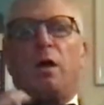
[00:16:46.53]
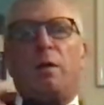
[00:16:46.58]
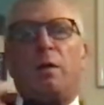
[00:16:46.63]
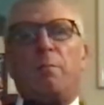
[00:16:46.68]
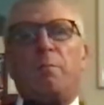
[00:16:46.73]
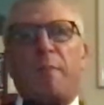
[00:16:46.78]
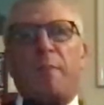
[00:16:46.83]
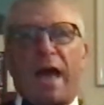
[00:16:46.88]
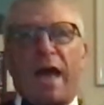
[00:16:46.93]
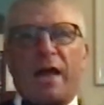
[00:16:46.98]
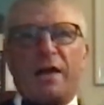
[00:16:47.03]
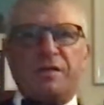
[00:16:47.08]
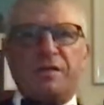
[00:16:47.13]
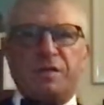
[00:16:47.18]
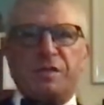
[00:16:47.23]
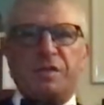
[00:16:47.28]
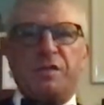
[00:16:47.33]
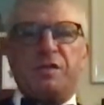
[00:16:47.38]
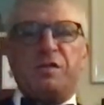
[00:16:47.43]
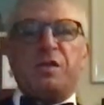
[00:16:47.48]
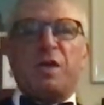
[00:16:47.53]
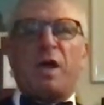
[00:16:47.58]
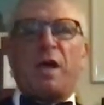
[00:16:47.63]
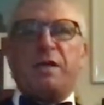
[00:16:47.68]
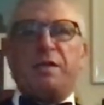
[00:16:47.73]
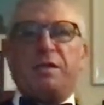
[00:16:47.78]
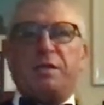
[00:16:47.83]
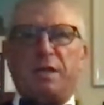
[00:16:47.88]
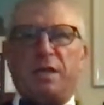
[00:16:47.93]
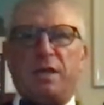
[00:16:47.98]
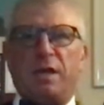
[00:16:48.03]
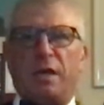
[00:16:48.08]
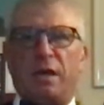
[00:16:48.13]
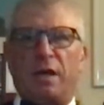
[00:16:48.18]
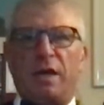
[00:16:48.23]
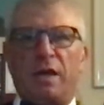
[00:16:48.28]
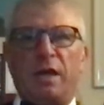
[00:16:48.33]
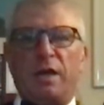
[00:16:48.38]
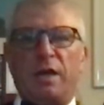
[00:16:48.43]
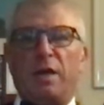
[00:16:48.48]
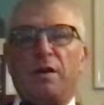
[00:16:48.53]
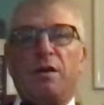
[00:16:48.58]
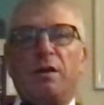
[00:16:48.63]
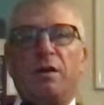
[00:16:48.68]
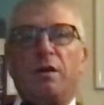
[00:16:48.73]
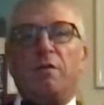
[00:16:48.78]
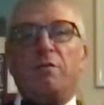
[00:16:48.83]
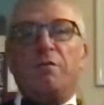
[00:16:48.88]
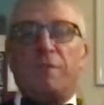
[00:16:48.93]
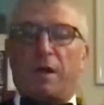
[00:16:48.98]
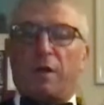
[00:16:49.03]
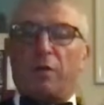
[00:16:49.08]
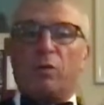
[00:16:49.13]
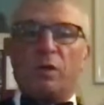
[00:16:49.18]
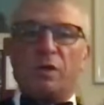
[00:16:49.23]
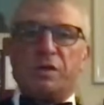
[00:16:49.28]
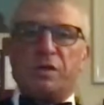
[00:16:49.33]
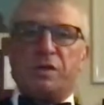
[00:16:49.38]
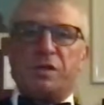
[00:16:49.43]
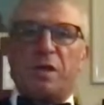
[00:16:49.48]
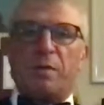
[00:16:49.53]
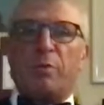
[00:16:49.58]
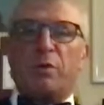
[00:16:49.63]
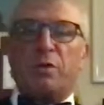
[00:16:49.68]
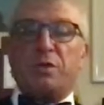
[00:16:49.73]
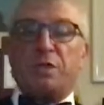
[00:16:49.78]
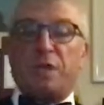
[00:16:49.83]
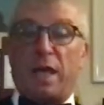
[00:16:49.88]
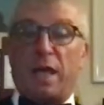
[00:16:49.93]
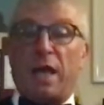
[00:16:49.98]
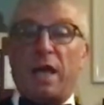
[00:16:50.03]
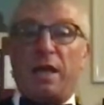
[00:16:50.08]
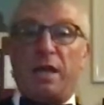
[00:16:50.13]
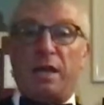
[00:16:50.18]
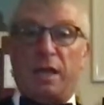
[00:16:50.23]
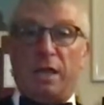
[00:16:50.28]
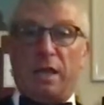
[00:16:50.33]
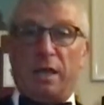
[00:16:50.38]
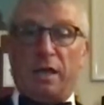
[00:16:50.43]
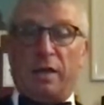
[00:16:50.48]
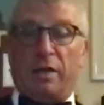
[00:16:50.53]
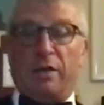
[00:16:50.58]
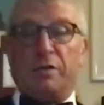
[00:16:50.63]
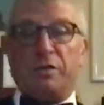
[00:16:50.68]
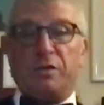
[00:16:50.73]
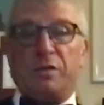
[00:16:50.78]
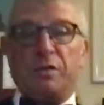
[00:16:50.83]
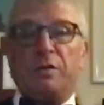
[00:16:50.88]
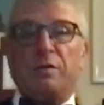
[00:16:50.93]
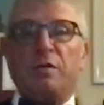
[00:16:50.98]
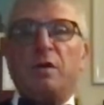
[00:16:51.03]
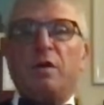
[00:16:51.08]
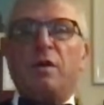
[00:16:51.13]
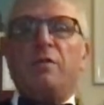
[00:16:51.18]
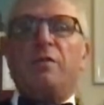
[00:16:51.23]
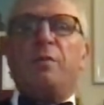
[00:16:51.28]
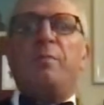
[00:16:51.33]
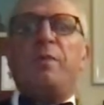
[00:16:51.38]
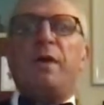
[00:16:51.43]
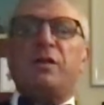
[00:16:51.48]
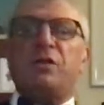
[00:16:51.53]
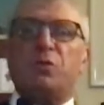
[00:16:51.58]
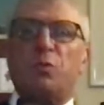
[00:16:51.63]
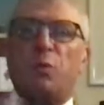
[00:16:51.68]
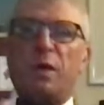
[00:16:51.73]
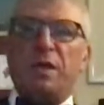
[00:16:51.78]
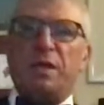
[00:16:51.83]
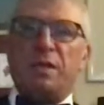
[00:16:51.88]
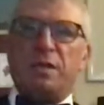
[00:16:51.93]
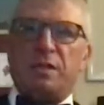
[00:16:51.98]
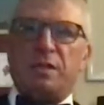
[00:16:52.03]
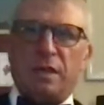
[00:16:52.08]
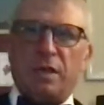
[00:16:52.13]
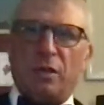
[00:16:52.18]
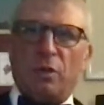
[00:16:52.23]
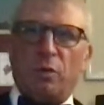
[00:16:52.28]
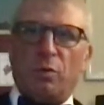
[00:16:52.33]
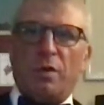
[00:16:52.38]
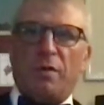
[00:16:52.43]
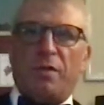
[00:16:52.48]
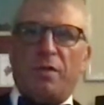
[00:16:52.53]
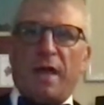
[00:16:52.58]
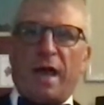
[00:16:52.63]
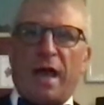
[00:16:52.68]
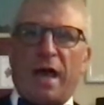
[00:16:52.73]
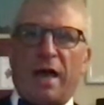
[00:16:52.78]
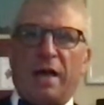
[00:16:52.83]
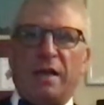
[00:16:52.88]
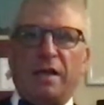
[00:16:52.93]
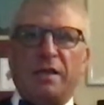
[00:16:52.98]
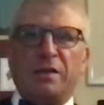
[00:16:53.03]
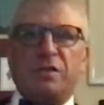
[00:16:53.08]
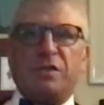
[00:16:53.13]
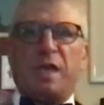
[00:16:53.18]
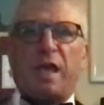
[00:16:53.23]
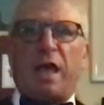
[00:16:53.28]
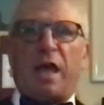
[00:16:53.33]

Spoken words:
Madison's idea in Federalist number 10 is the best way to deal with that is to